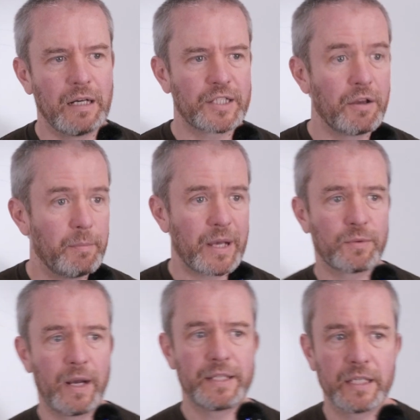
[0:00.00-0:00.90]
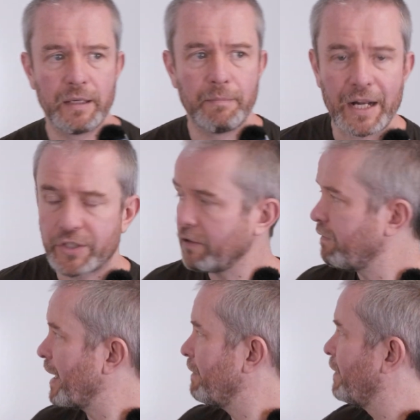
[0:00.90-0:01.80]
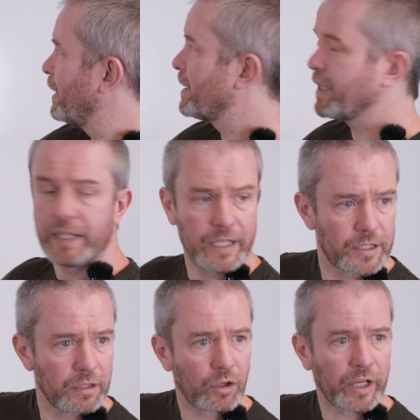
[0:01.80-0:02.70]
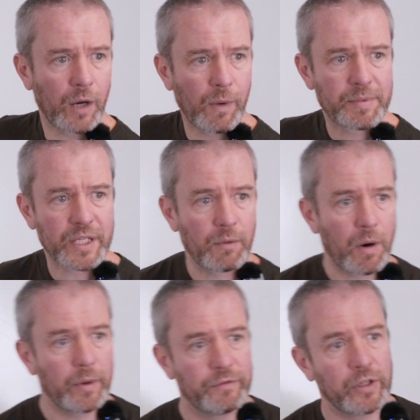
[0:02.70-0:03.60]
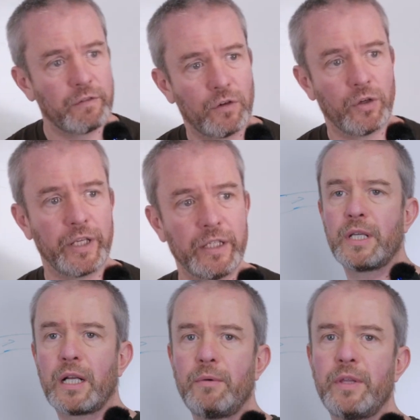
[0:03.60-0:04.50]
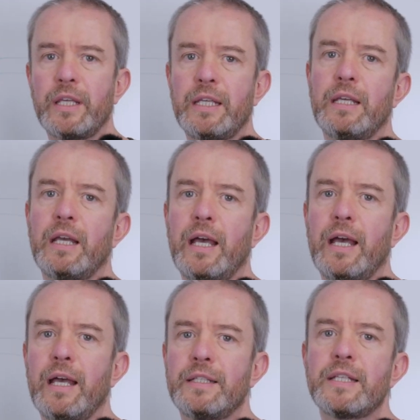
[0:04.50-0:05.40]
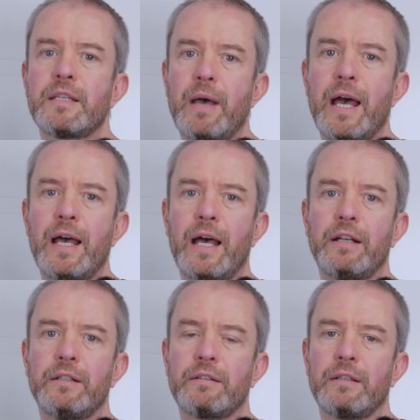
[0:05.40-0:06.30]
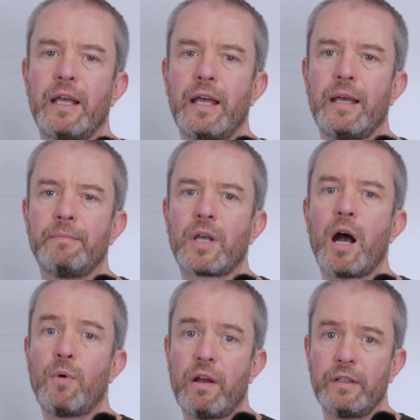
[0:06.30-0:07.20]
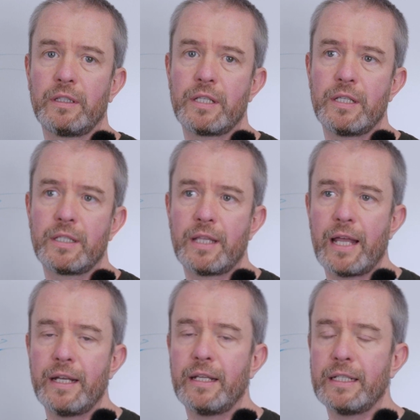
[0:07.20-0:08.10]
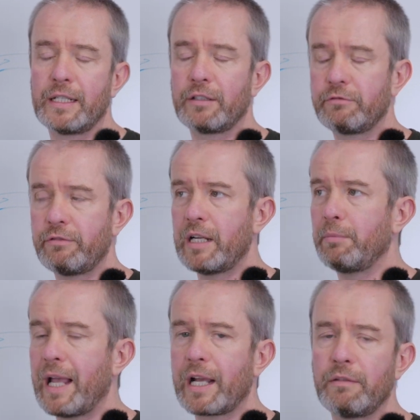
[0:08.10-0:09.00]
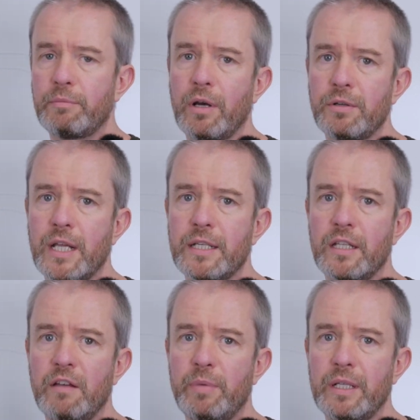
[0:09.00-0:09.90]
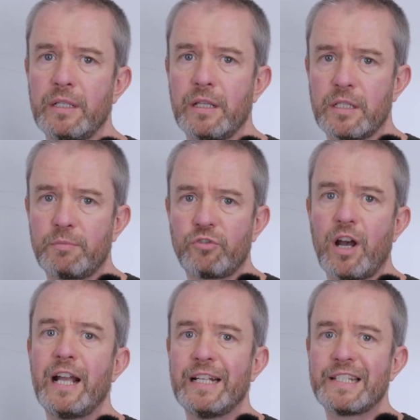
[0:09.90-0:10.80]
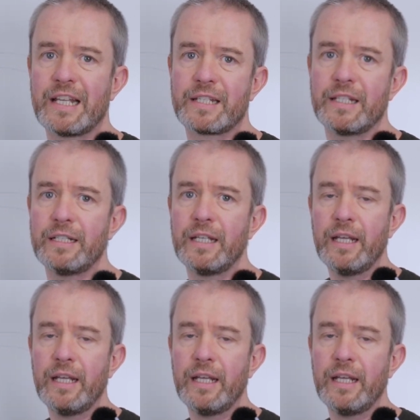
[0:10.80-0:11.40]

so the best way to match your fan and filter is to look on our website where we've done it for you. Particularly with the Systemair and CarboAir filters, then it's an incredibly accurate process that's tried and tested.